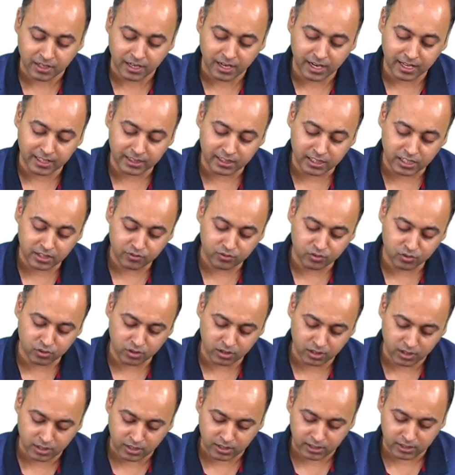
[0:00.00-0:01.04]
and
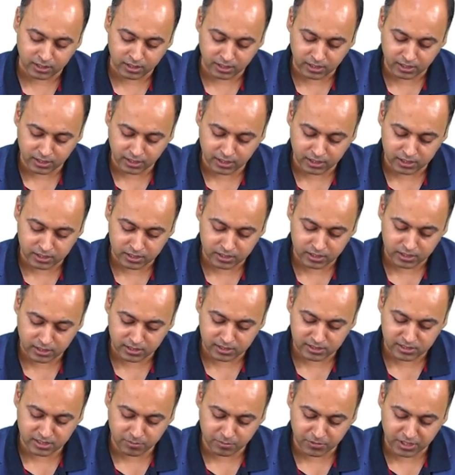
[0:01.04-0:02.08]
therefore, the condition
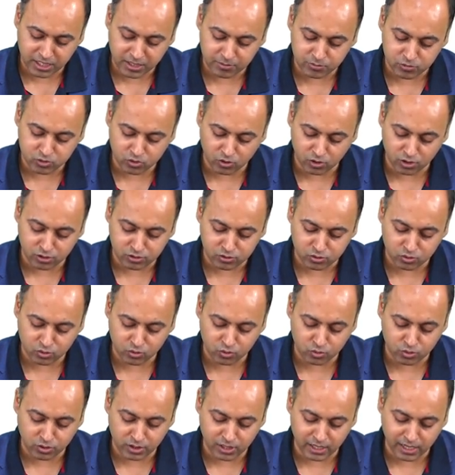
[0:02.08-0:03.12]
is sometimes also
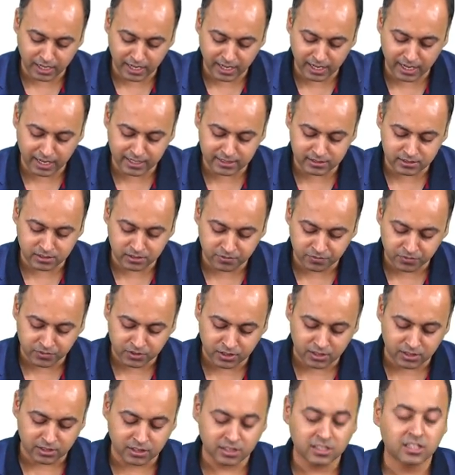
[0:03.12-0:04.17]
known as
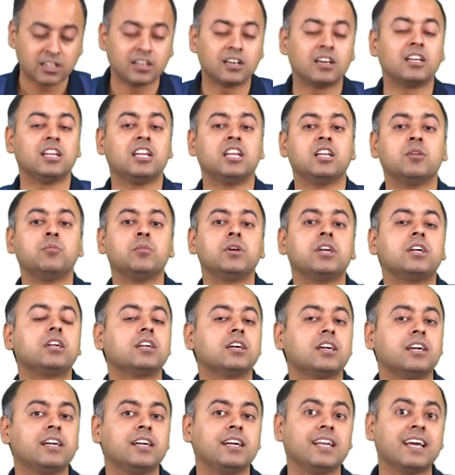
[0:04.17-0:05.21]
the
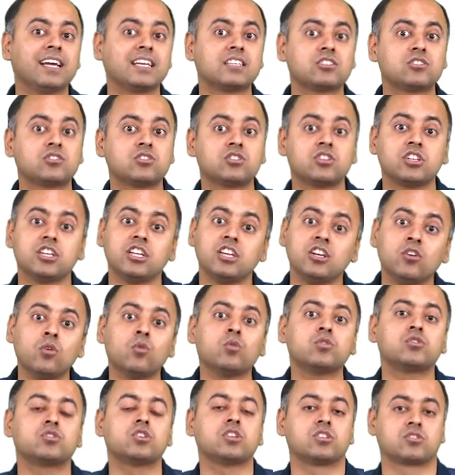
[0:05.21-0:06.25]
limit
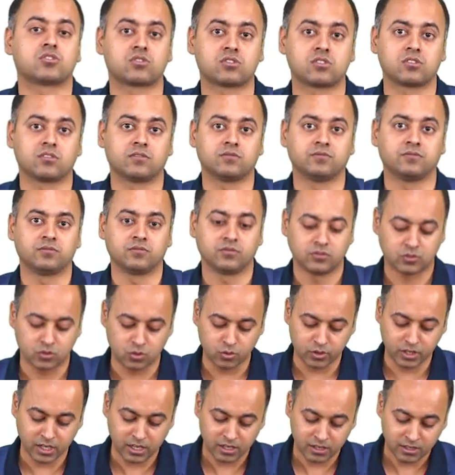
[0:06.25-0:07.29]
dextrinosis.
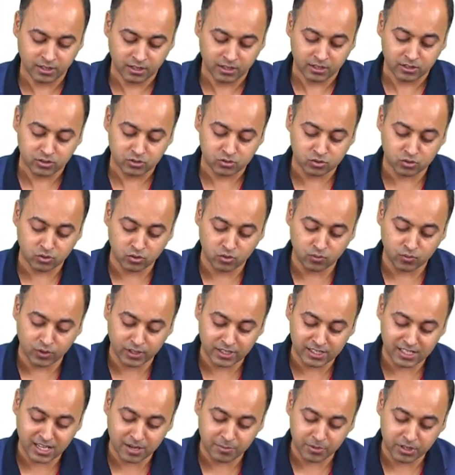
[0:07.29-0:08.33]
Okay. So,
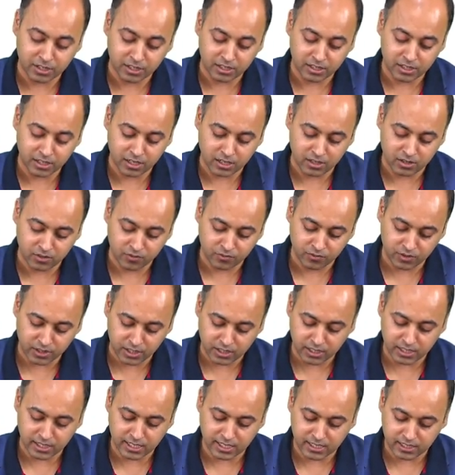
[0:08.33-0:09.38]
what is happening here? We
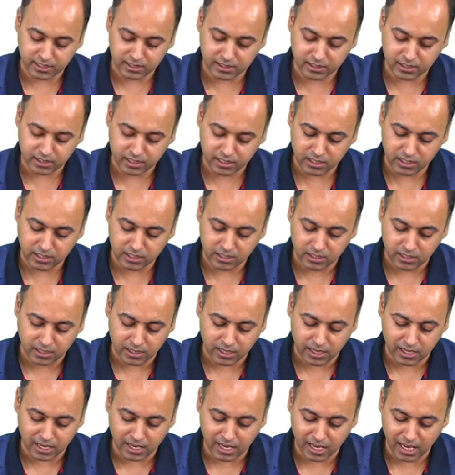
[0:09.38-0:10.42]
get the
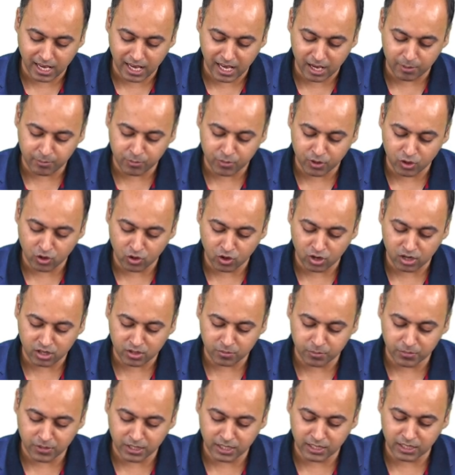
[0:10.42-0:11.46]

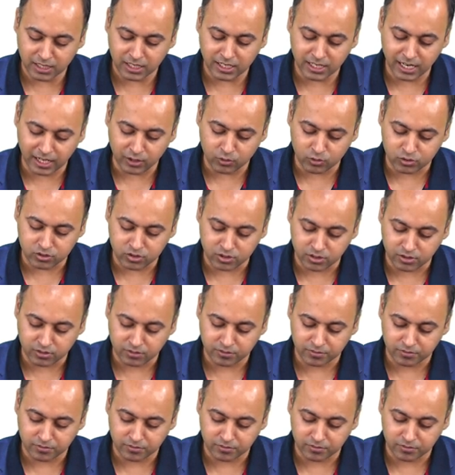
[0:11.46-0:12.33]
abnormal glycogen.